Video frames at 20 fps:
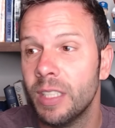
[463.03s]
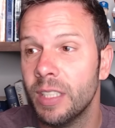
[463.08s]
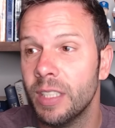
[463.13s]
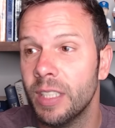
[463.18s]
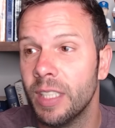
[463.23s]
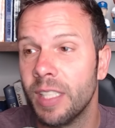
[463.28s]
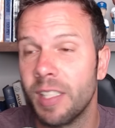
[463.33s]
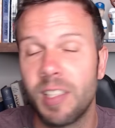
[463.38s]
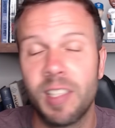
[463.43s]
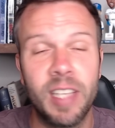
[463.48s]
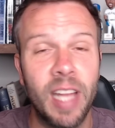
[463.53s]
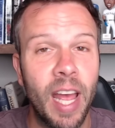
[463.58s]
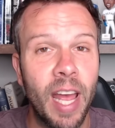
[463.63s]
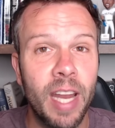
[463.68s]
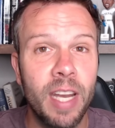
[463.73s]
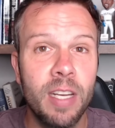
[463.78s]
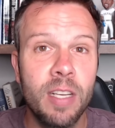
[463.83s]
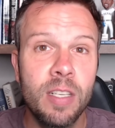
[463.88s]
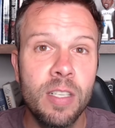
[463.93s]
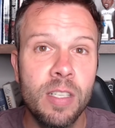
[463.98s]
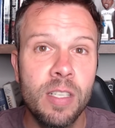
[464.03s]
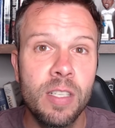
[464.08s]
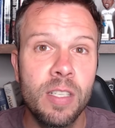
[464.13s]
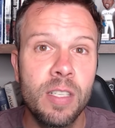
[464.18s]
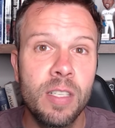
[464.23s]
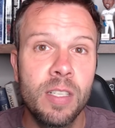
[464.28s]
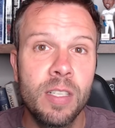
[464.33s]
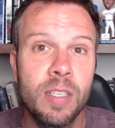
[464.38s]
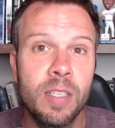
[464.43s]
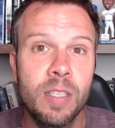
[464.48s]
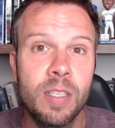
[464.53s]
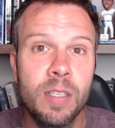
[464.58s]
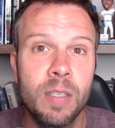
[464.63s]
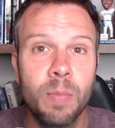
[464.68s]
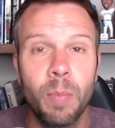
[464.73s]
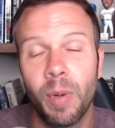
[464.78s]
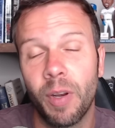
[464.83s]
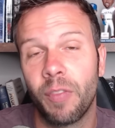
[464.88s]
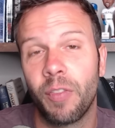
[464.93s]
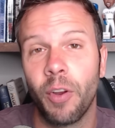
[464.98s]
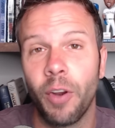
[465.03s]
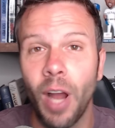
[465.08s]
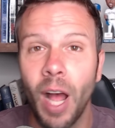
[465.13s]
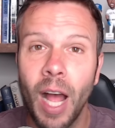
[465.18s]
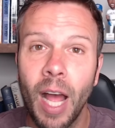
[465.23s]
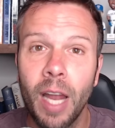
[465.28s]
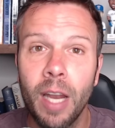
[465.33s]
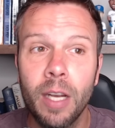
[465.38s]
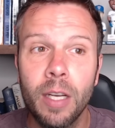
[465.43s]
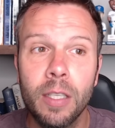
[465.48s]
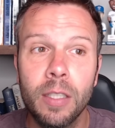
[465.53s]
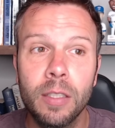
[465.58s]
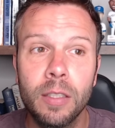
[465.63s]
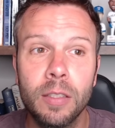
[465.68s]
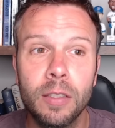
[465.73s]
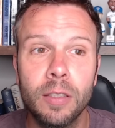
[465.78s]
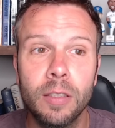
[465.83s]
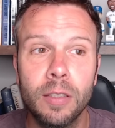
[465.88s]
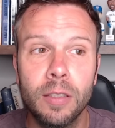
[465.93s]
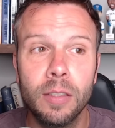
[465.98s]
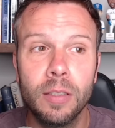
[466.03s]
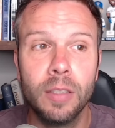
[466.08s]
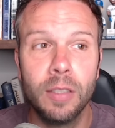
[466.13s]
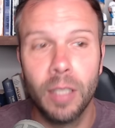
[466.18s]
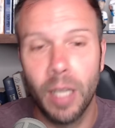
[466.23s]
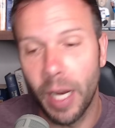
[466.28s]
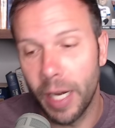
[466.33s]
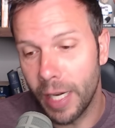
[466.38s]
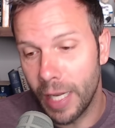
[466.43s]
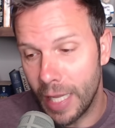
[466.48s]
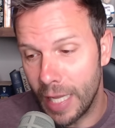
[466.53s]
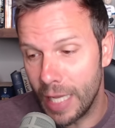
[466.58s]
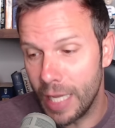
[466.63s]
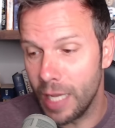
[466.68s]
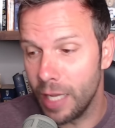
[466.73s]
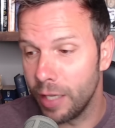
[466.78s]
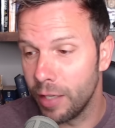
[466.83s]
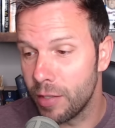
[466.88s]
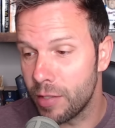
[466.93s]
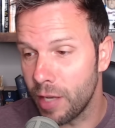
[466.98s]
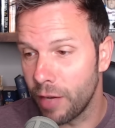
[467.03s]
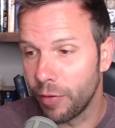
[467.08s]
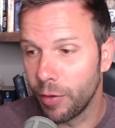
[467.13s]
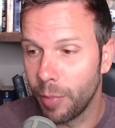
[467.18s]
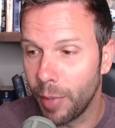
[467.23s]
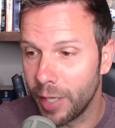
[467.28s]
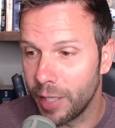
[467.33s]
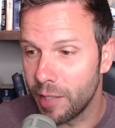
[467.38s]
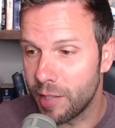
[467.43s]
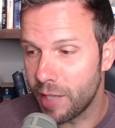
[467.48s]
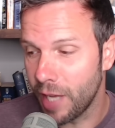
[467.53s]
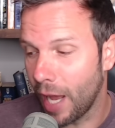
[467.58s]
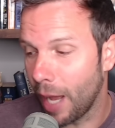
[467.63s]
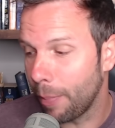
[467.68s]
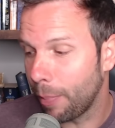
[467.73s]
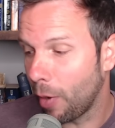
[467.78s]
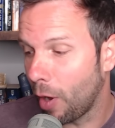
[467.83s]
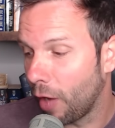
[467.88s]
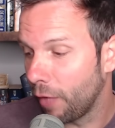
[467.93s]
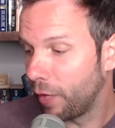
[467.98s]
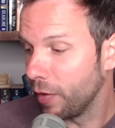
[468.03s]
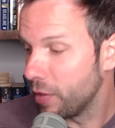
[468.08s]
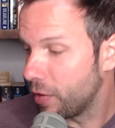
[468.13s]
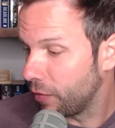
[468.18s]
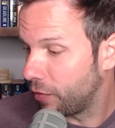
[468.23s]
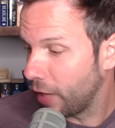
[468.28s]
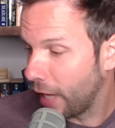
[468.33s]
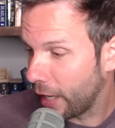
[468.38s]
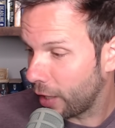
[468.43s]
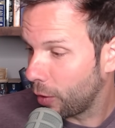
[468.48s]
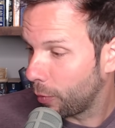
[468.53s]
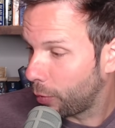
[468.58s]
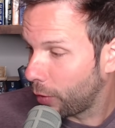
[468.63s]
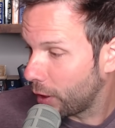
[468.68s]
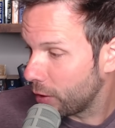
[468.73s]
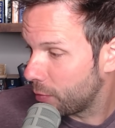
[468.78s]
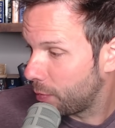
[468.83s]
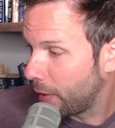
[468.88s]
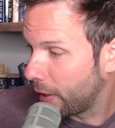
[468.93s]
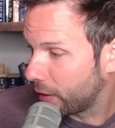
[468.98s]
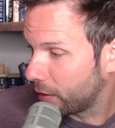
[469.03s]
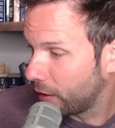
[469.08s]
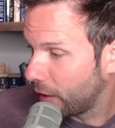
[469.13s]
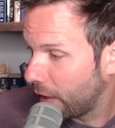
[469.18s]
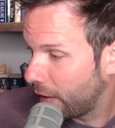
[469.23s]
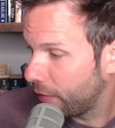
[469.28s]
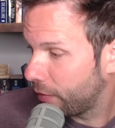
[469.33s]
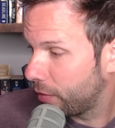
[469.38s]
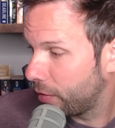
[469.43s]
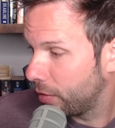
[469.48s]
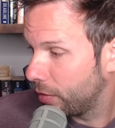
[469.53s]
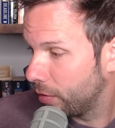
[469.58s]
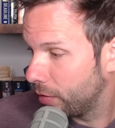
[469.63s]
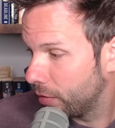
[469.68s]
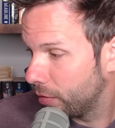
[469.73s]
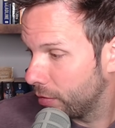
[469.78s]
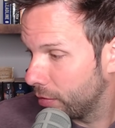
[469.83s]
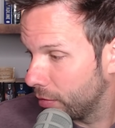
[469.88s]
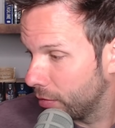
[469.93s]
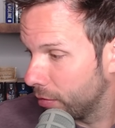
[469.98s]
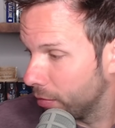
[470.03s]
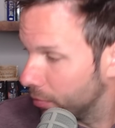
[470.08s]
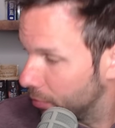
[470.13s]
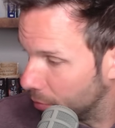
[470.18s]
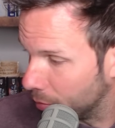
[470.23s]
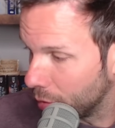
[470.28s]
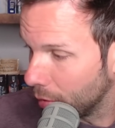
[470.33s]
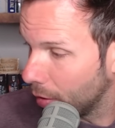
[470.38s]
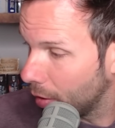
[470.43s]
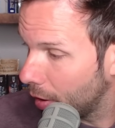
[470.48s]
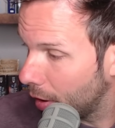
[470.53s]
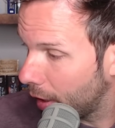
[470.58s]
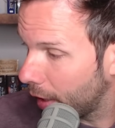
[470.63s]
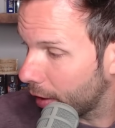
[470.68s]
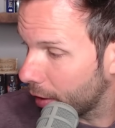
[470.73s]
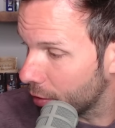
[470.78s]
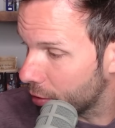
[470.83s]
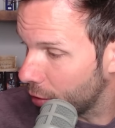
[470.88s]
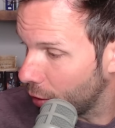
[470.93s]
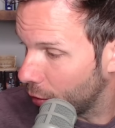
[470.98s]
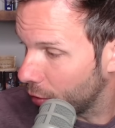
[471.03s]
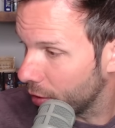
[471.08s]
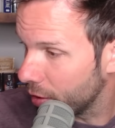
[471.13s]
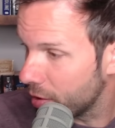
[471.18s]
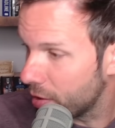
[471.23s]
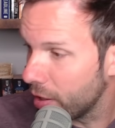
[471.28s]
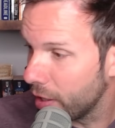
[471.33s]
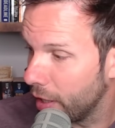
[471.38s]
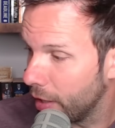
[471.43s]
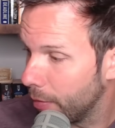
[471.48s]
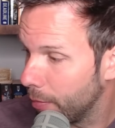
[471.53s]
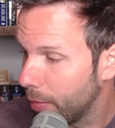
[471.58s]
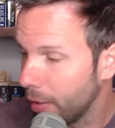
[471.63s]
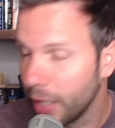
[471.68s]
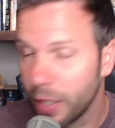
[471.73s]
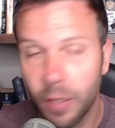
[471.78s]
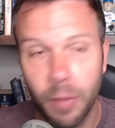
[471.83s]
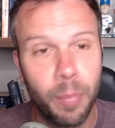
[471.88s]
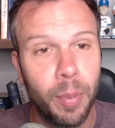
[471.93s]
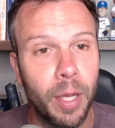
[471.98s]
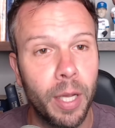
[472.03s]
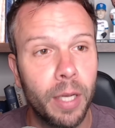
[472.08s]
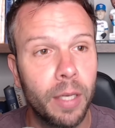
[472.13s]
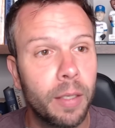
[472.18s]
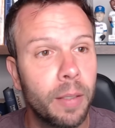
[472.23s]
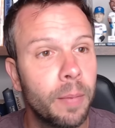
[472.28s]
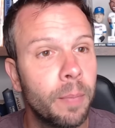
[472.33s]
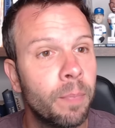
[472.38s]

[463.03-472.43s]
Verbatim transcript: instead. But if they're not, and he is everybody's top offensive tackle prospect left, boy, I could totally see him being the pick.